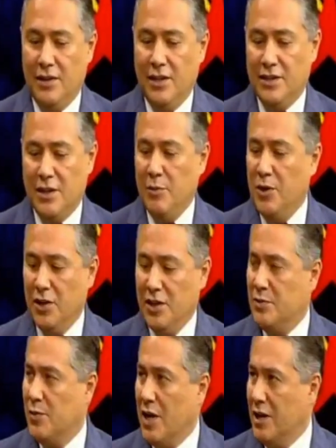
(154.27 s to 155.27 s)
these
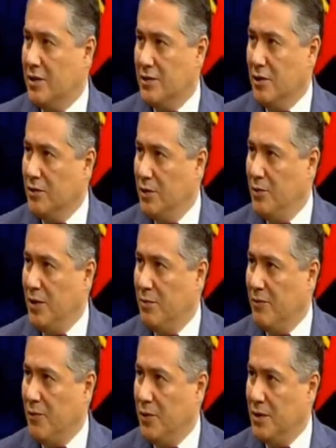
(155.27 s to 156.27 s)
communities were not consulted
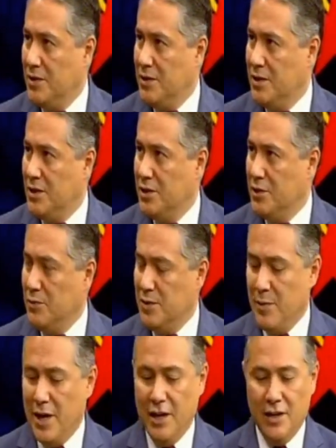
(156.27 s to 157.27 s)
with before this decision
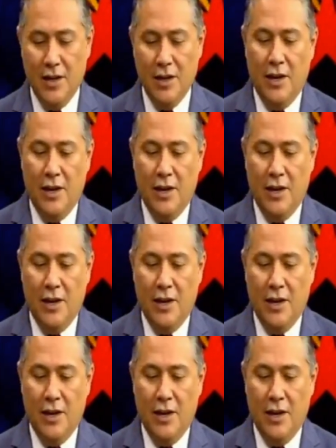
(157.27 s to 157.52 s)
was made.